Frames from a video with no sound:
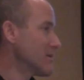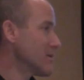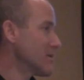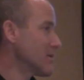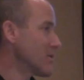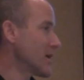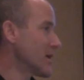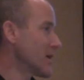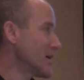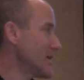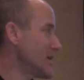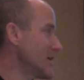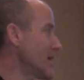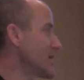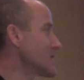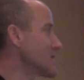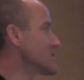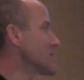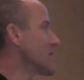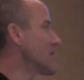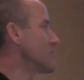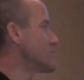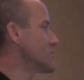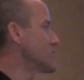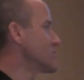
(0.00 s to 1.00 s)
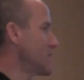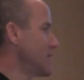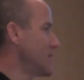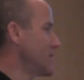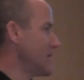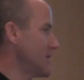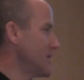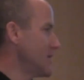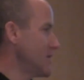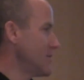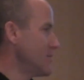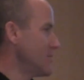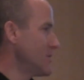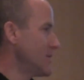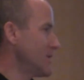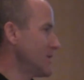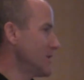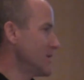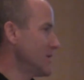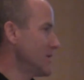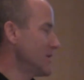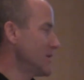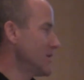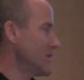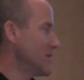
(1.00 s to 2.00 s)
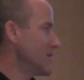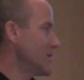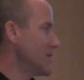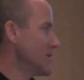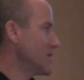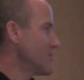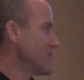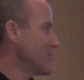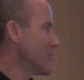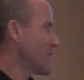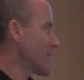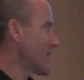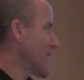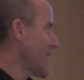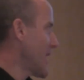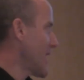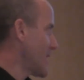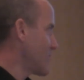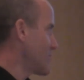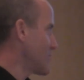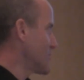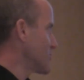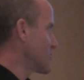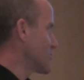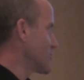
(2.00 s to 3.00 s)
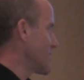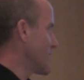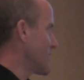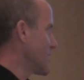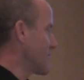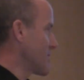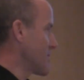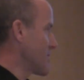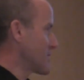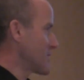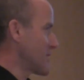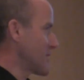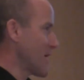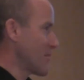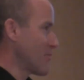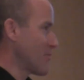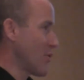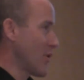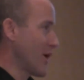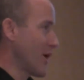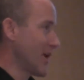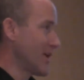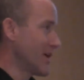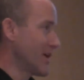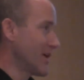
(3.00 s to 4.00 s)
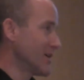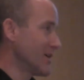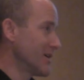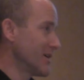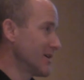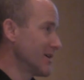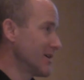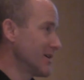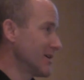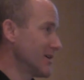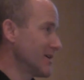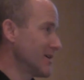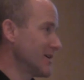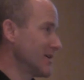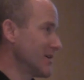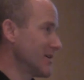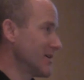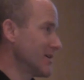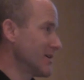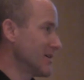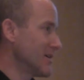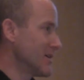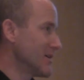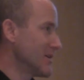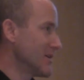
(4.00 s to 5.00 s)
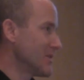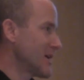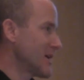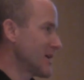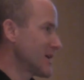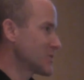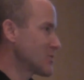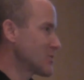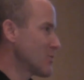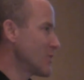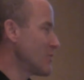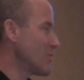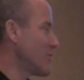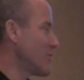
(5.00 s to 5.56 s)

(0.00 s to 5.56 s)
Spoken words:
Okay, yes, I'm treating him, but I had been treating him up to that point. That's 1